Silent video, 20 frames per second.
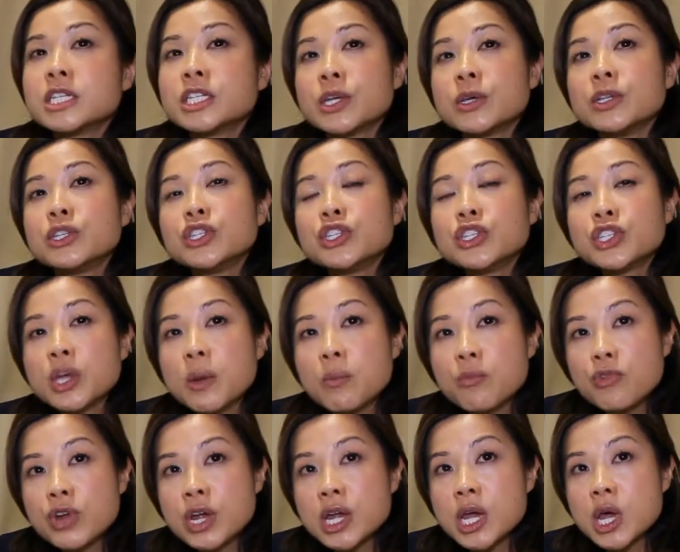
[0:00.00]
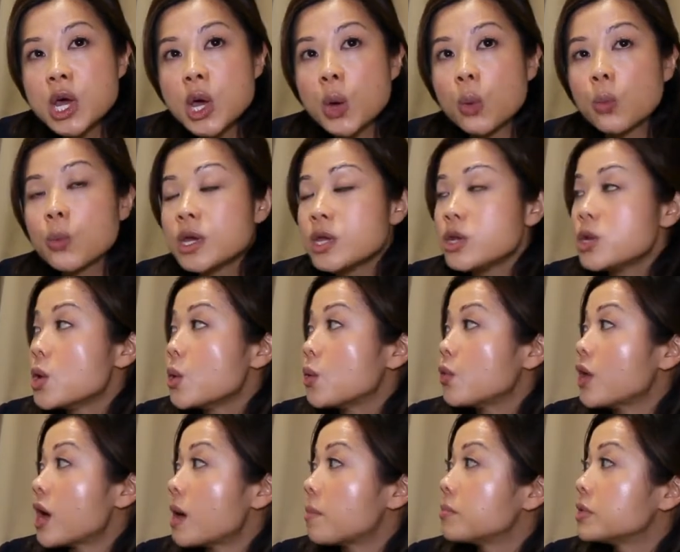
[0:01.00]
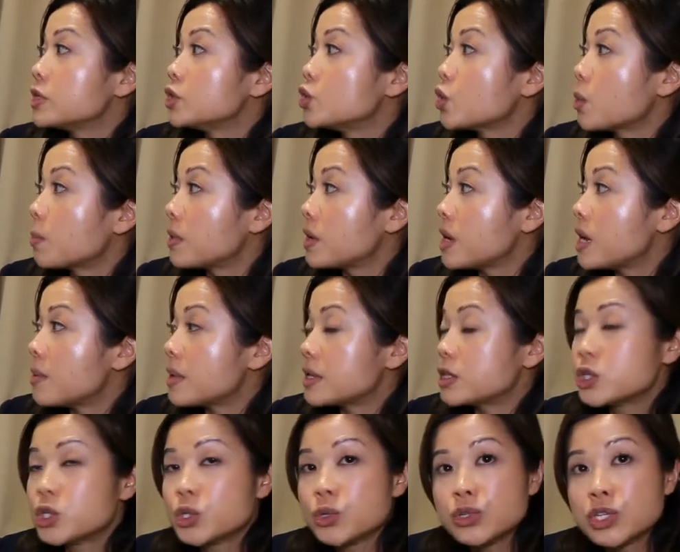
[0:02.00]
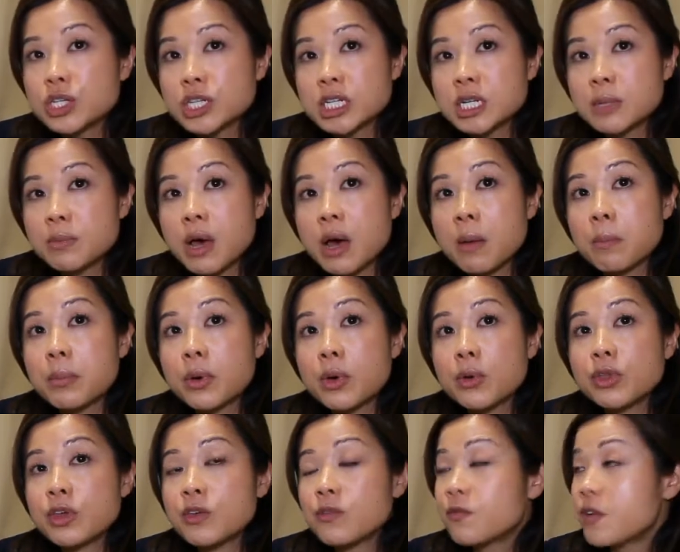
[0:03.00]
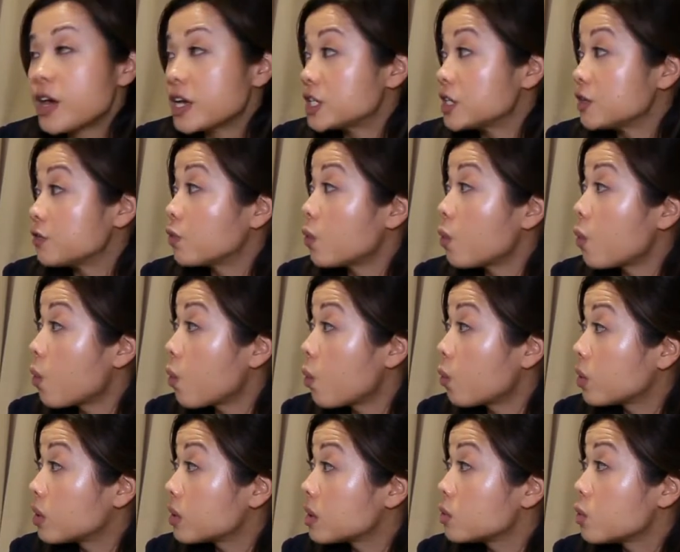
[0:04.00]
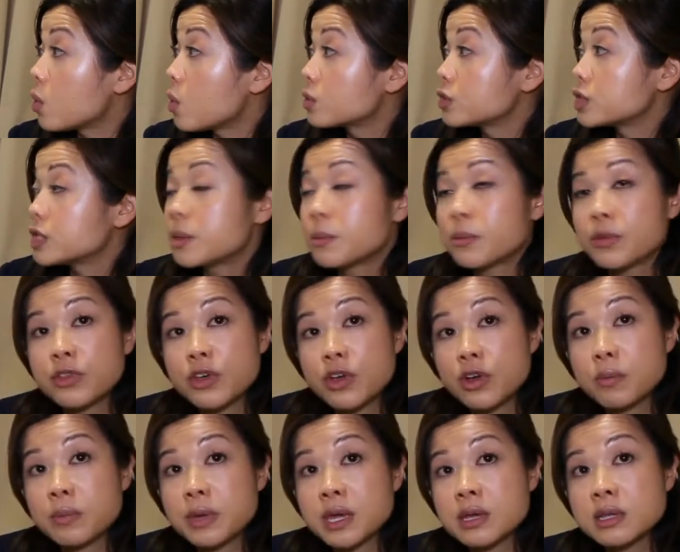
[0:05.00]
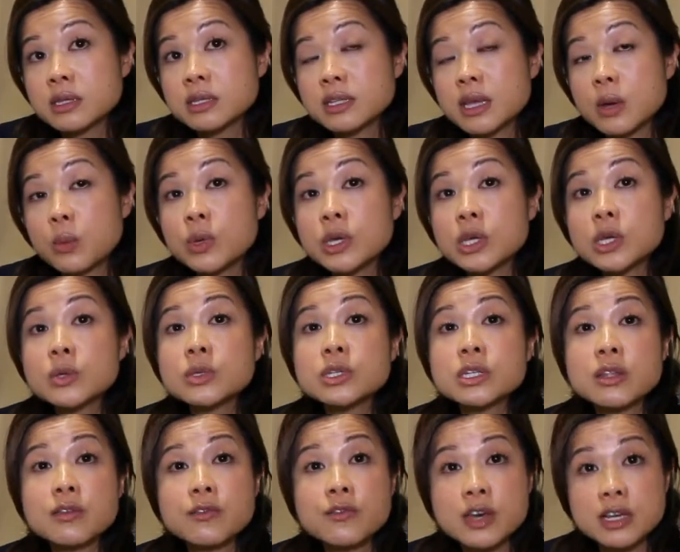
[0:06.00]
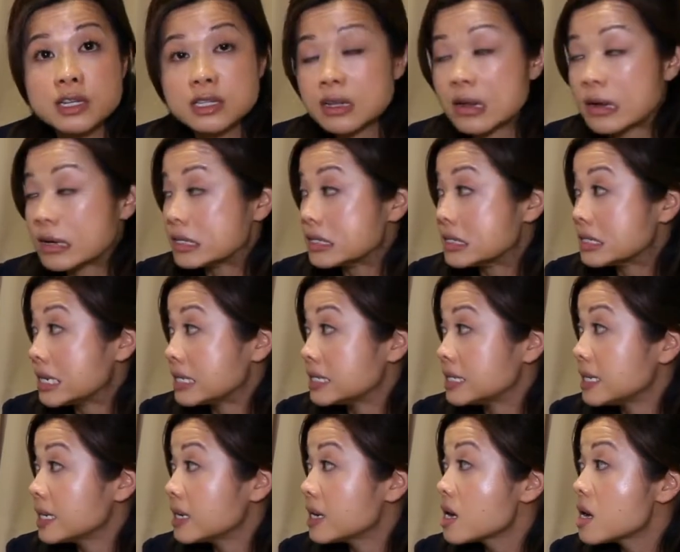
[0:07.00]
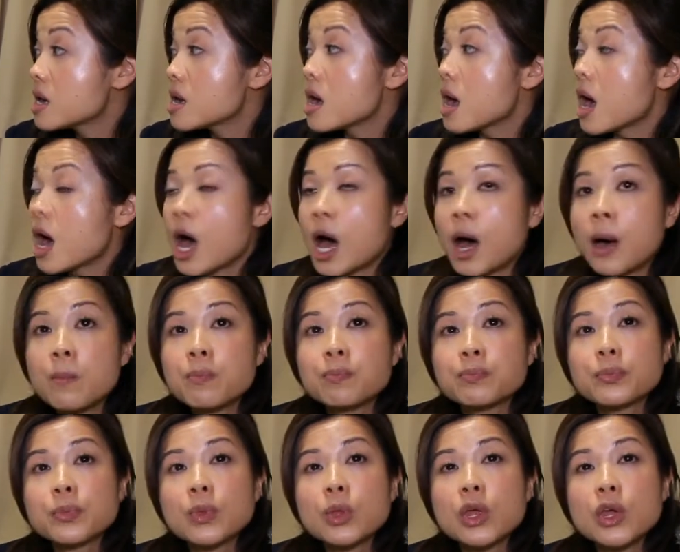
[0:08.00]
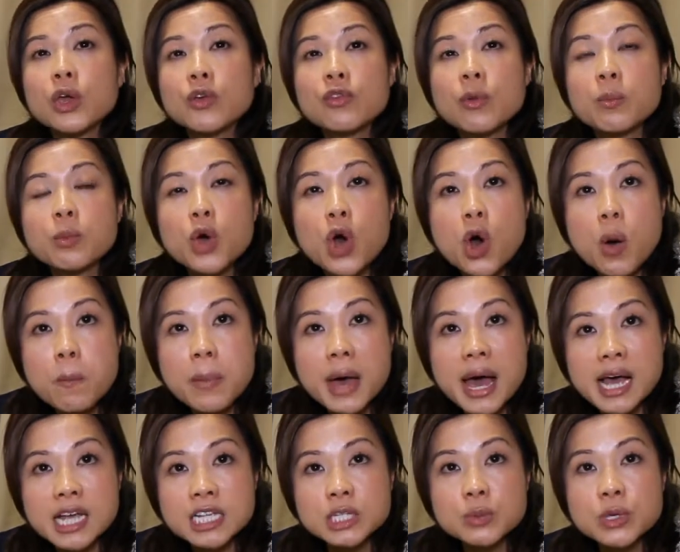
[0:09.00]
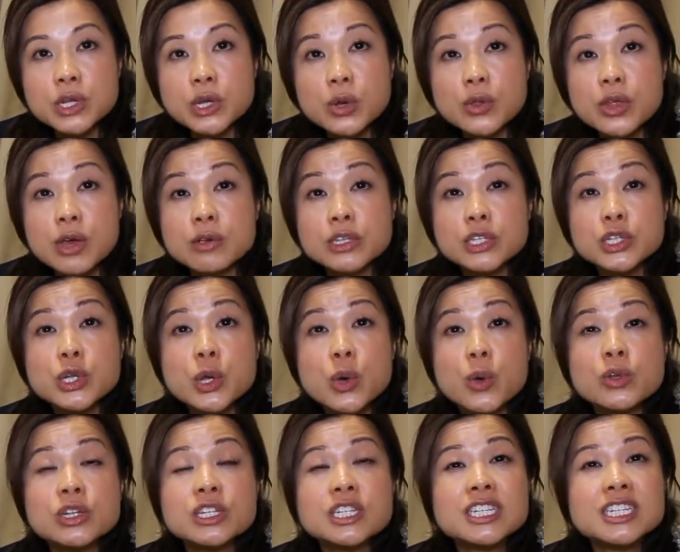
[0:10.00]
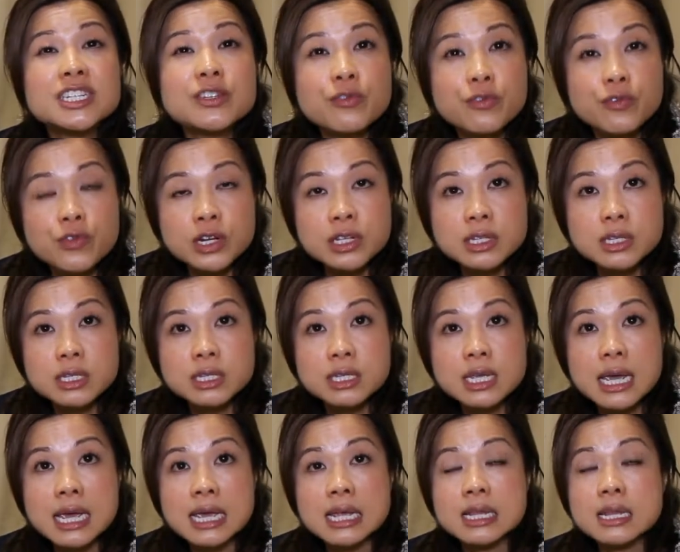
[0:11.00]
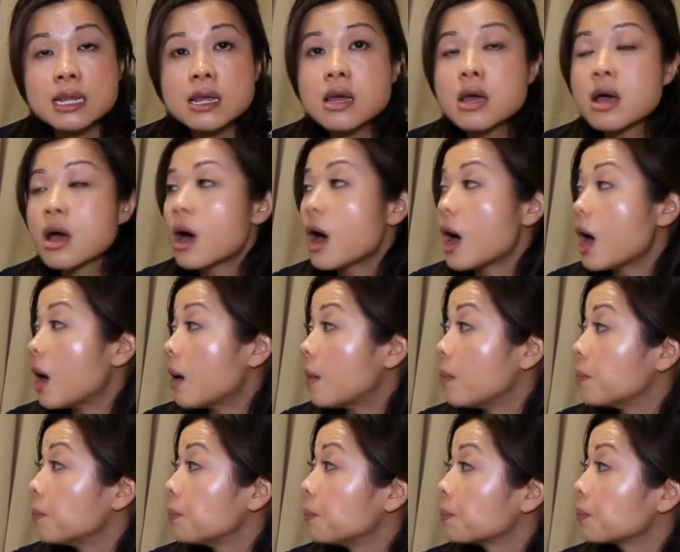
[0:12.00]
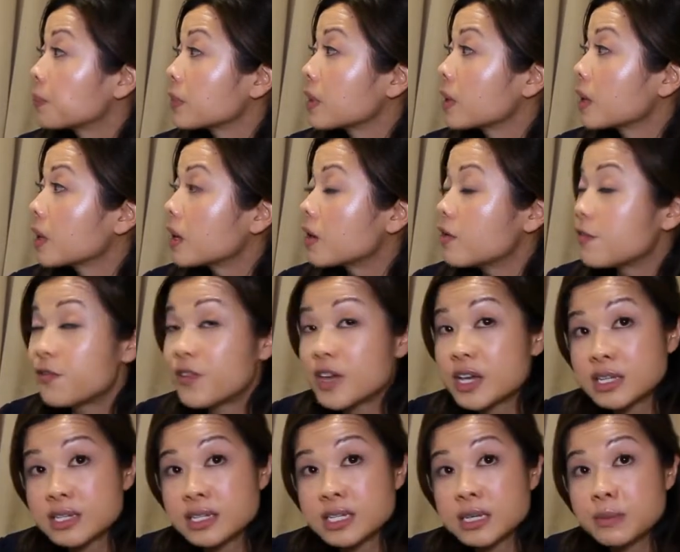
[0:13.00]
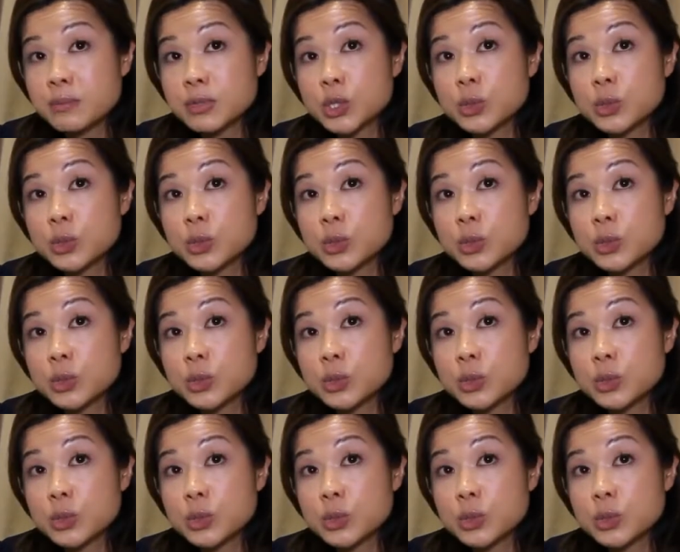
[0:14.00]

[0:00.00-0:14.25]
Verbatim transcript: So in summary, we know that pazopanib and sunitinib are both effective oral long-term therapies that we use in the first-line setting. Um, from COMPARZ, we know there is no difference in um, efficacy